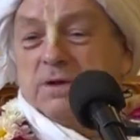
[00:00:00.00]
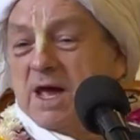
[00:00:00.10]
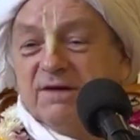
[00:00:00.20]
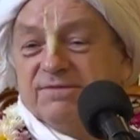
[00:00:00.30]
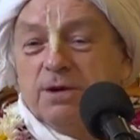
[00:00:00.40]
we
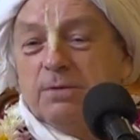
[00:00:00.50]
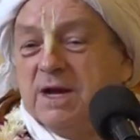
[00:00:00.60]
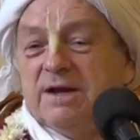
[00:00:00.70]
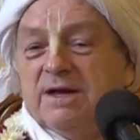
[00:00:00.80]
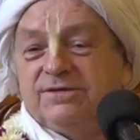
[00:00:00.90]
have
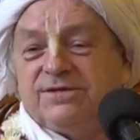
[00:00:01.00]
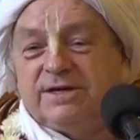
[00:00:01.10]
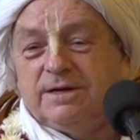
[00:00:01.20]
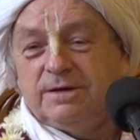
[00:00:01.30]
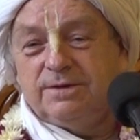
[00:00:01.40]
nowhere else
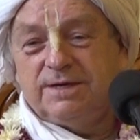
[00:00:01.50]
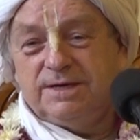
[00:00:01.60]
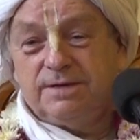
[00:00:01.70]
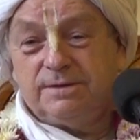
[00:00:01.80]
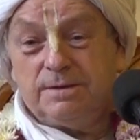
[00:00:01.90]
to go than
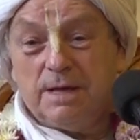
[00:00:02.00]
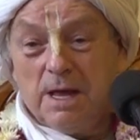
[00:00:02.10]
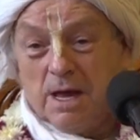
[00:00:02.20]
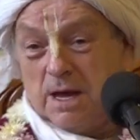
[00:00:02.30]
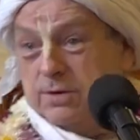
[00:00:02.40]
you.
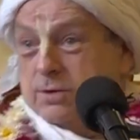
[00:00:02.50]
And